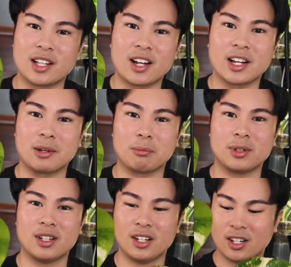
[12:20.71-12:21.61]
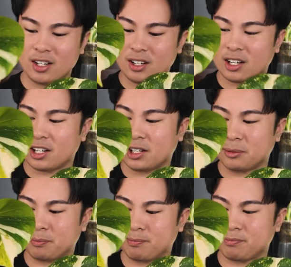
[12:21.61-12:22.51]
lime
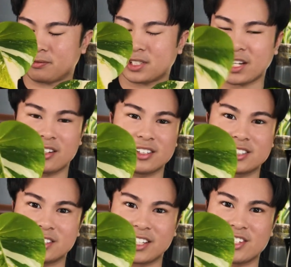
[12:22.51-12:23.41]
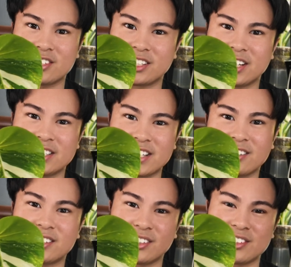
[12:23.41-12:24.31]
Thai Constellation that is
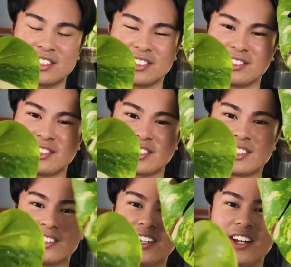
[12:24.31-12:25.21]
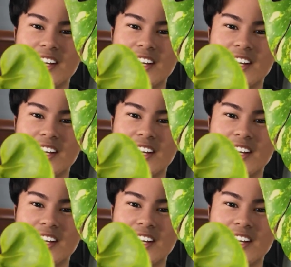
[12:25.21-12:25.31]
out there too, so